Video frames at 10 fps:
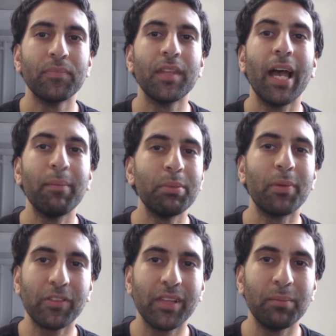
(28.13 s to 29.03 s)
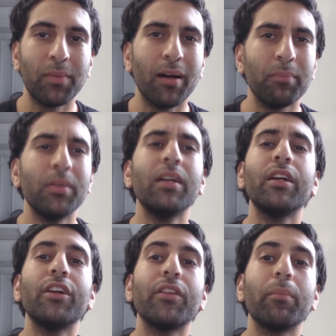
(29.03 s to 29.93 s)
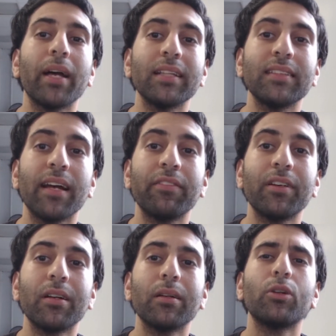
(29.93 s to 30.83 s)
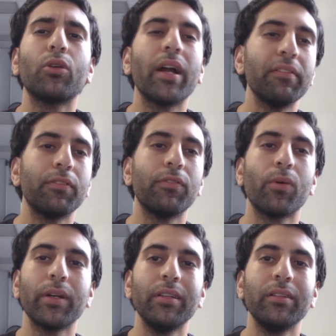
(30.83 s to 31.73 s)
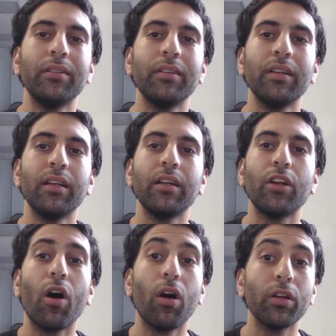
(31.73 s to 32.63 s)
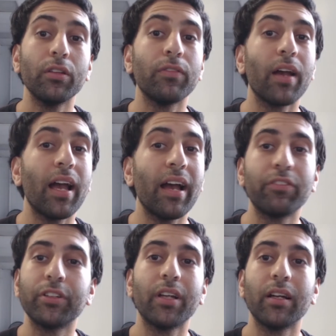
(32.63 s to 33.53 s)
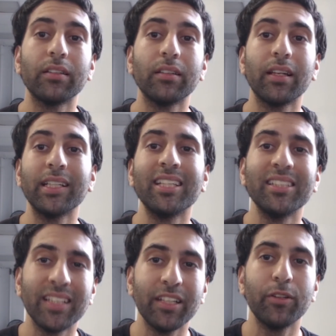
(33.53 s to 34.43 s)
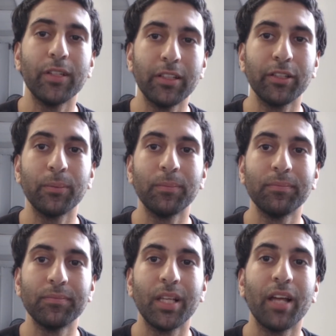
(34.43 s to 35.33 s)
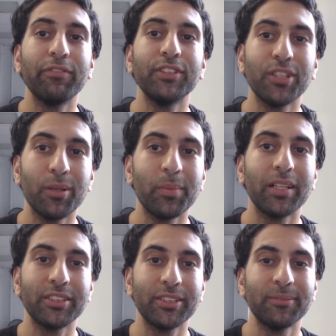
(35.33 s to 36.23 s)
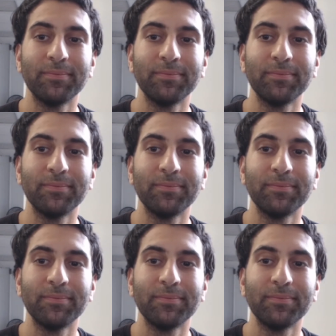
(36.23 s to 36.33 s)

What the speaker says: Happy birthday, mom. You're the best ever, grateful for you, all you've ever done and continue to do. Love you so much.